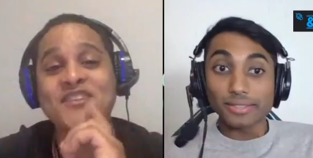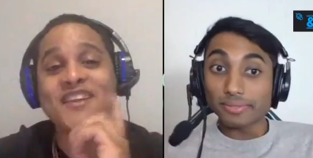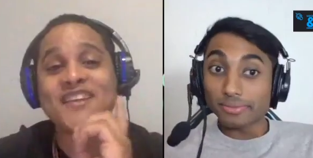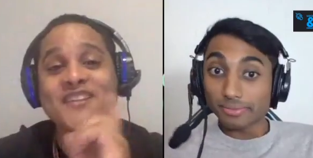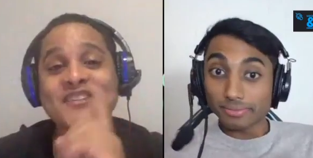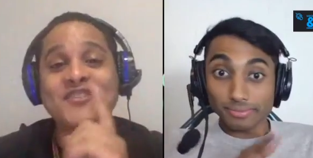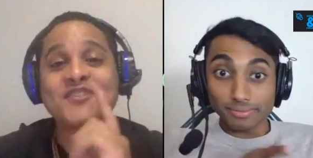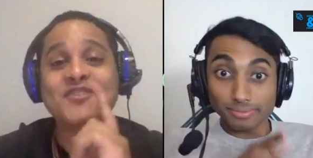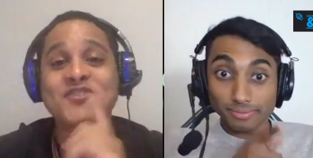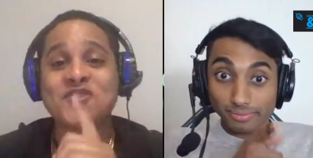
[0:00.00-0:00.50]
Speaker 1: said,
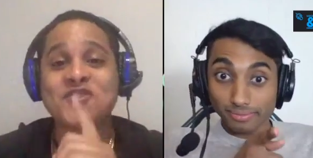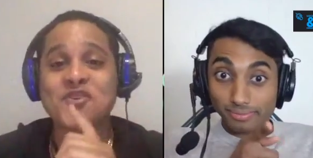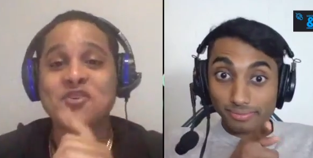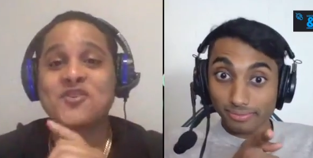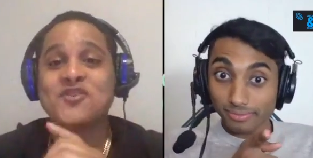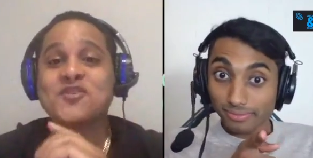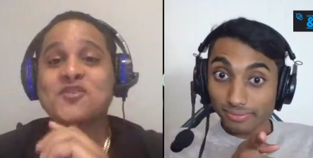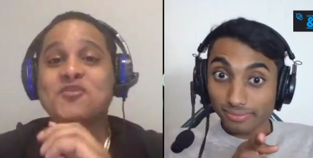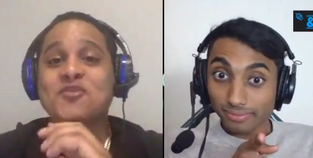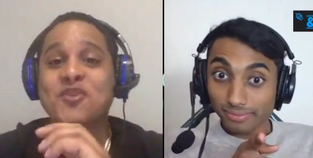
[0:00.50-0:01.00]
it's a
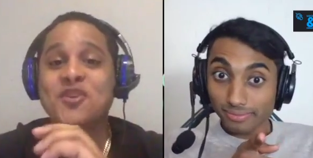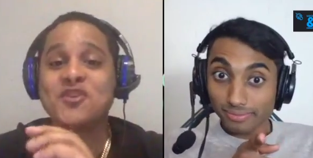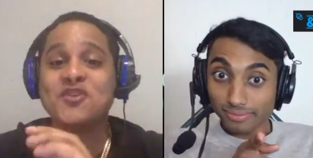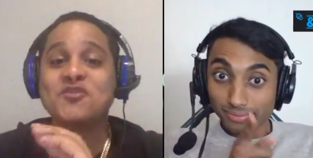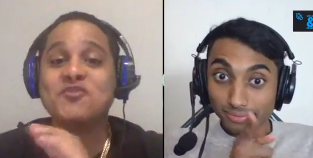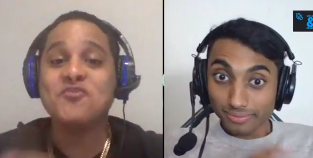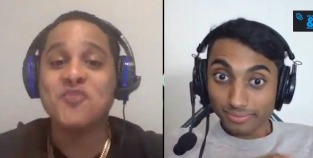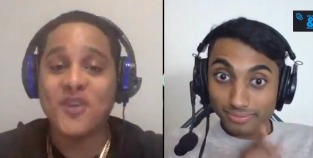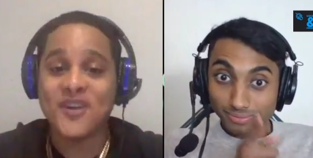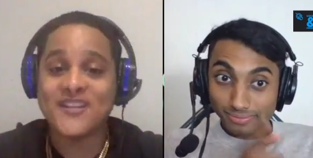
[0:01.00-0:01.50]
choice to where
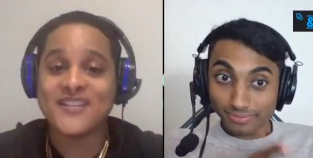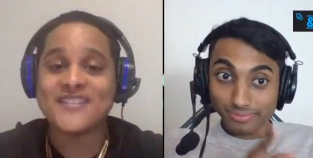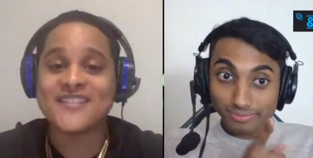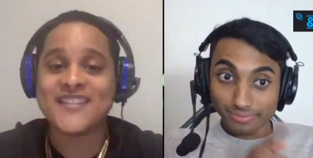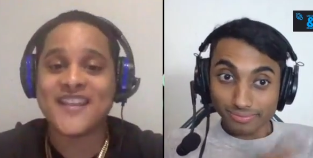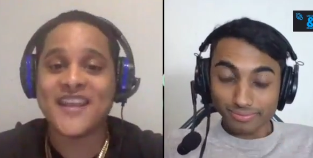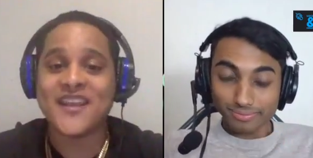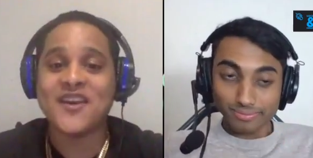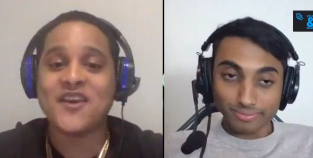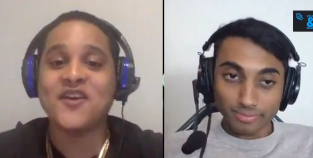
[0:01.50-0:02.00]
you want to
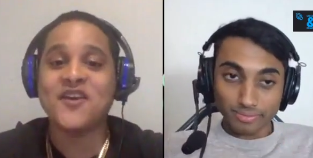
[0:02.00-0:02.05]
stay